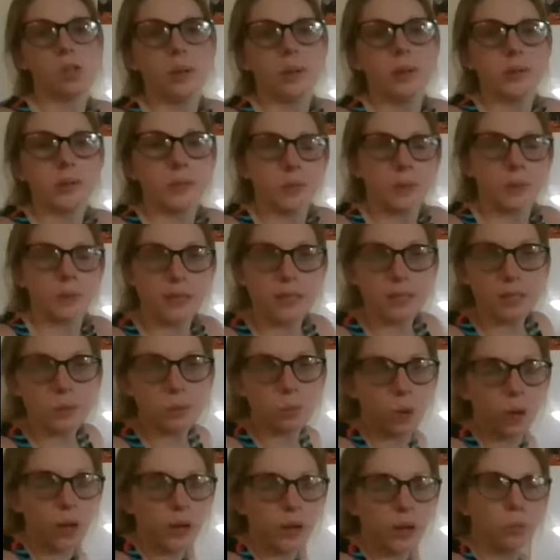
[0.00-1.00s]
So in this
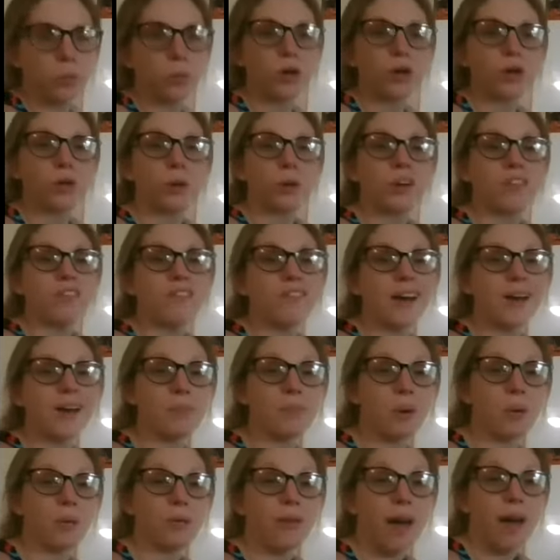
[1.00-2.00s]
one, we're going to find
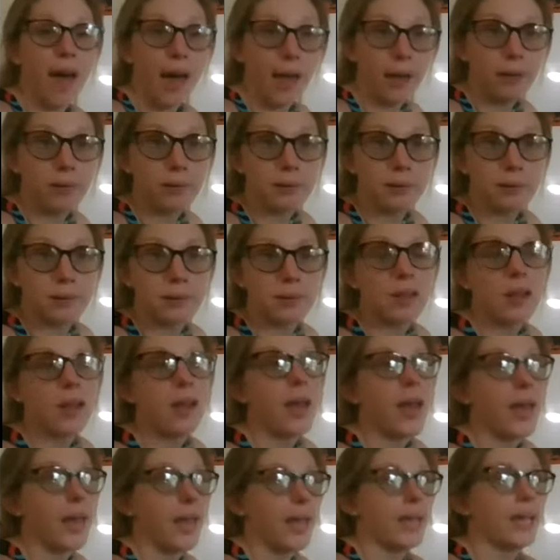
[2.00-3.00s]
both x
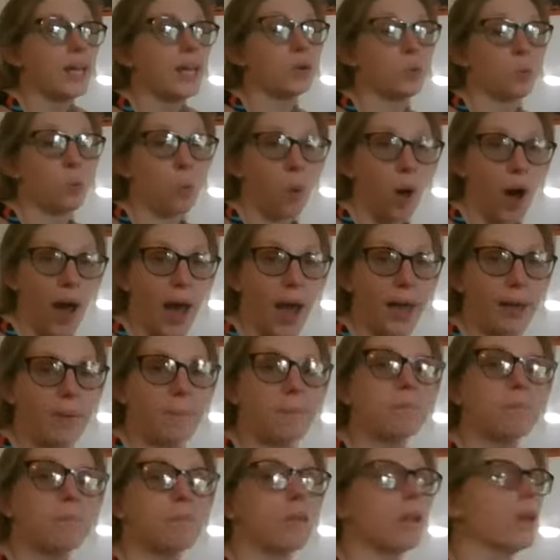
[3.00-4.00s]
and y.
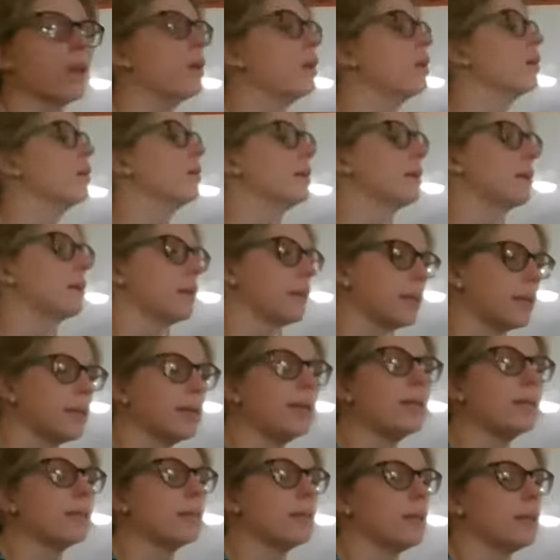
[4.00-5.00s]

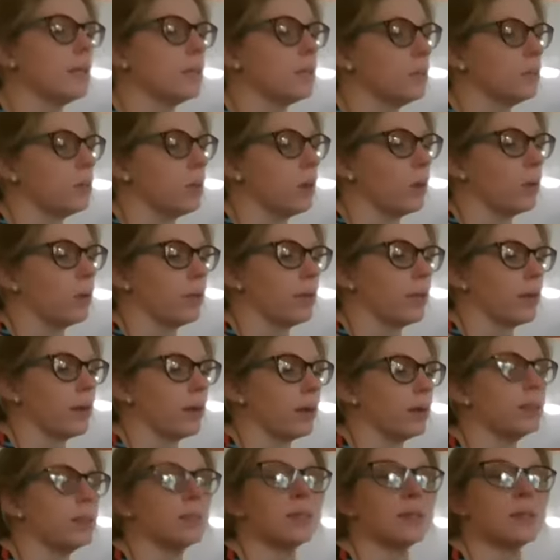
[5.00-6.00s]
Key thing to know here
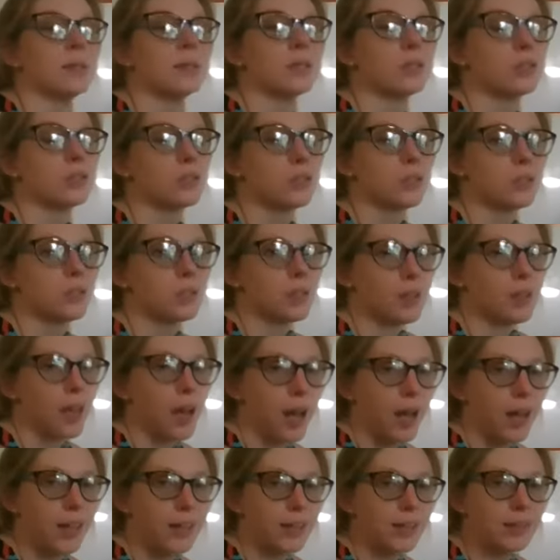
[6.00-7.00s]
is it
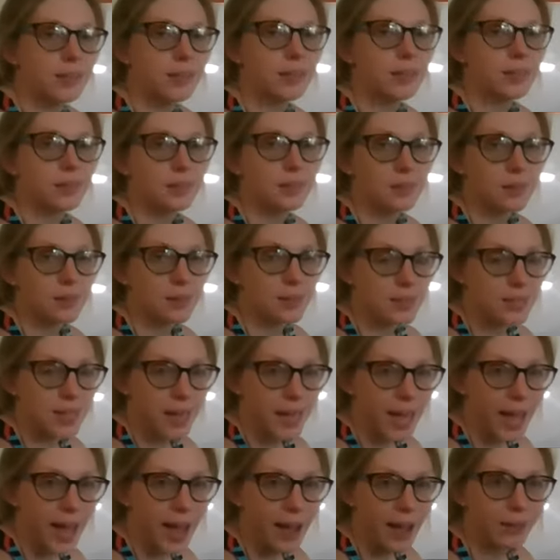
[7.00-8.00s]
cuts the
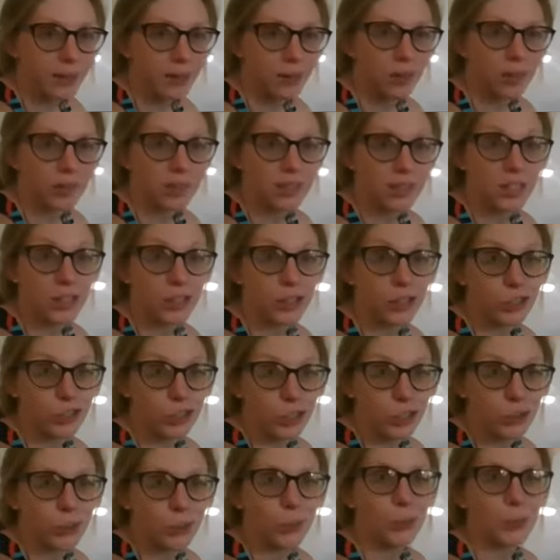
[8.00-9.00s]
diagonals into
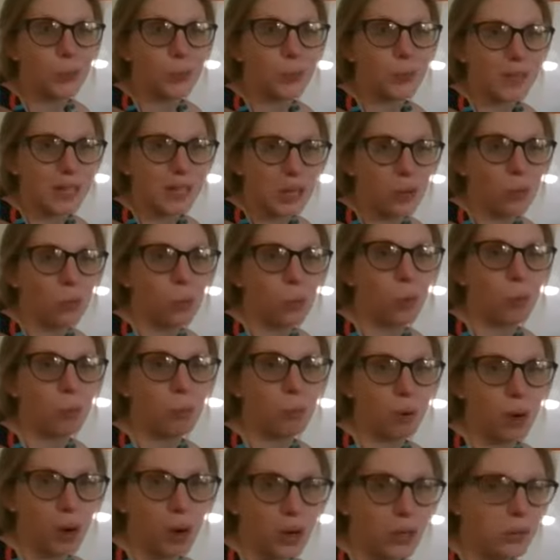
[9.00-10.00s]
2 equal
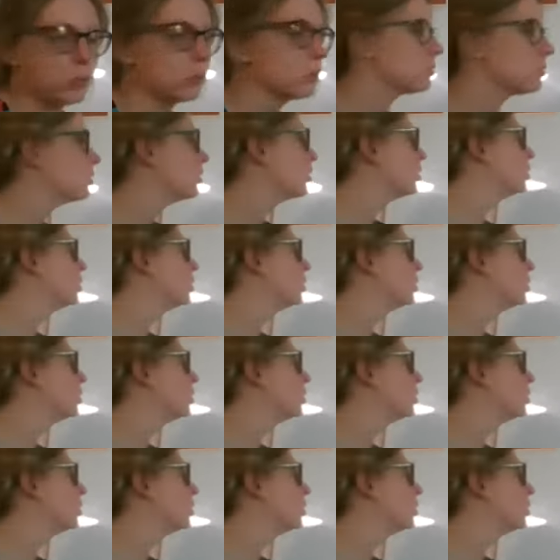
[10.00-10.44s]
parts.